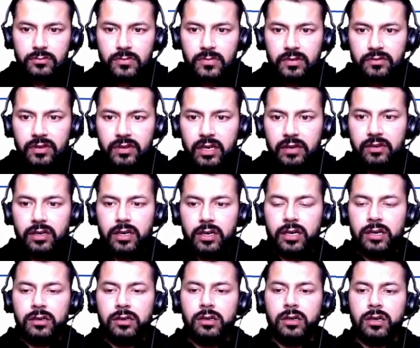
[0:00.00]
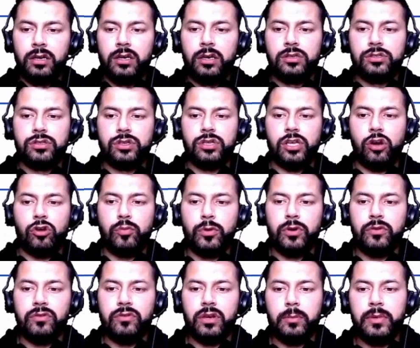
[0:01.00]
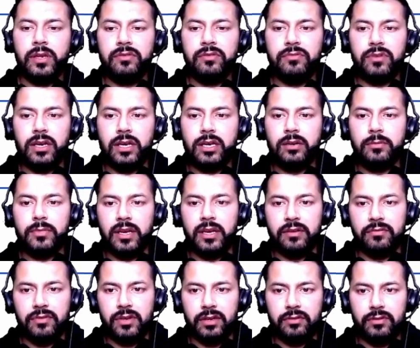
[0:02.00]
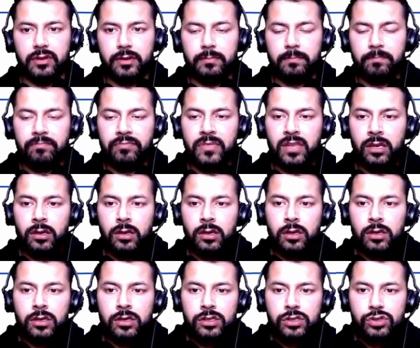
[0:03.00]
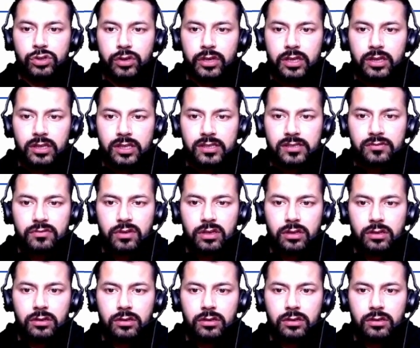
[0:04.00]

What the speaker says: when I will run, so the output will be welcome everyone. So in this one,